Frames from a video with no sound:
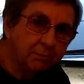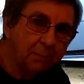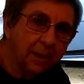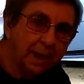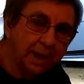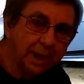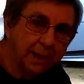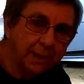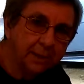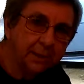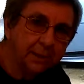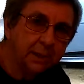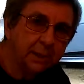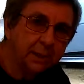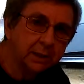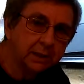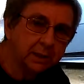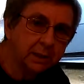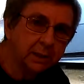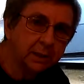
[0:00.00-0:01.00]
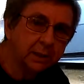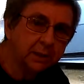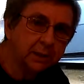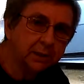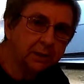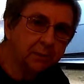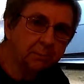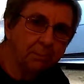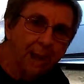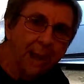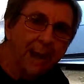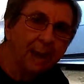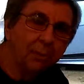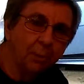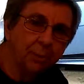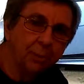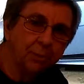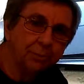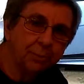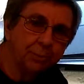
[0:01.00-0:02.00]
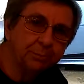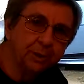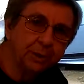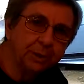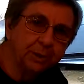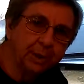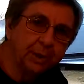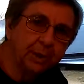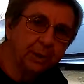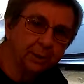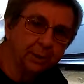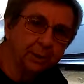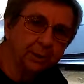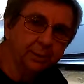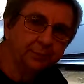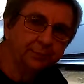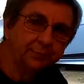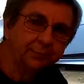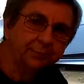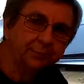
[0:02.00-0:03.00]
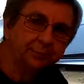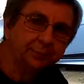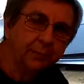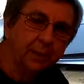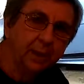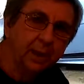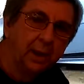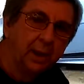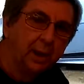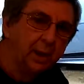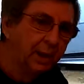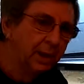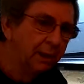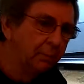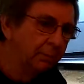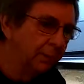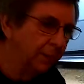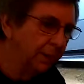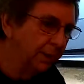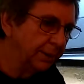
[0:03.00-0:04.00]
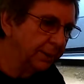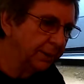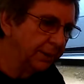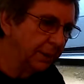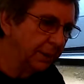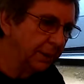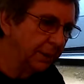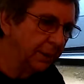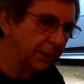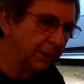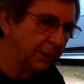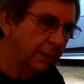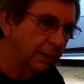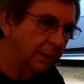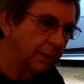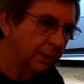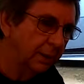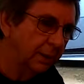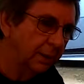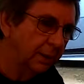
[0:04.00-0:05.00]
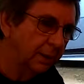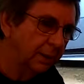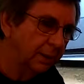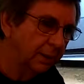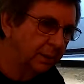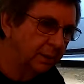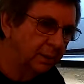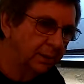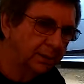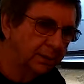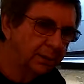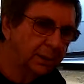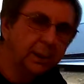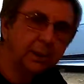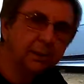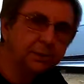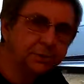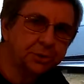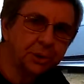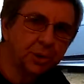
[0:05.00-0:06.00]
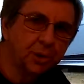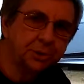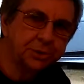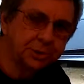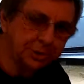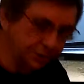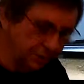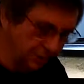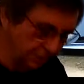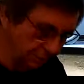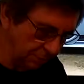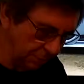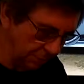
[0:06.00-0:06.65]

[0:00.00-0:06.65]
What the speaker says: made to buy one from the dealer. But dealers charge you too